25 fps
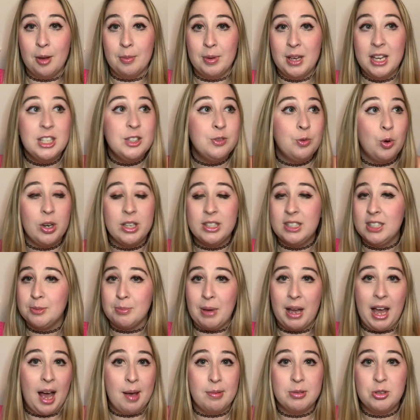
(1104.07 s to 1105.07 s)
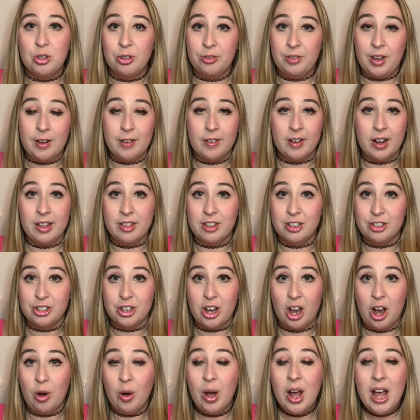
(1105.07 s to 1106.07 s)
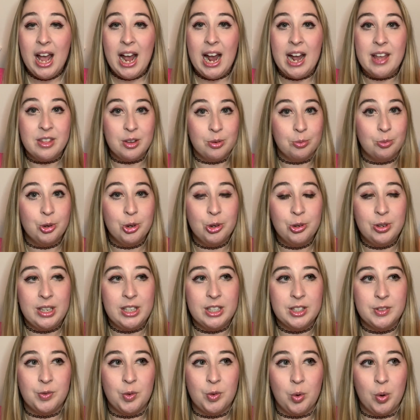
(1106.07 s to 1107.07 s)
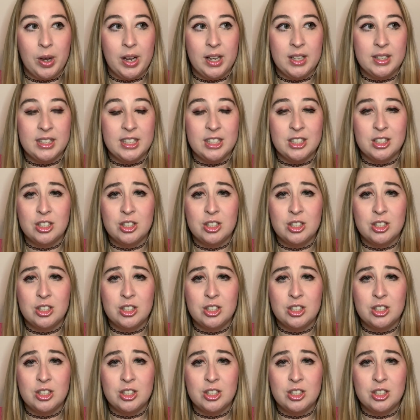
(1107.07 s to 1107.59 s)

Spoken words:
his voice is my absolute favorite in the show, and then Rudy's voice is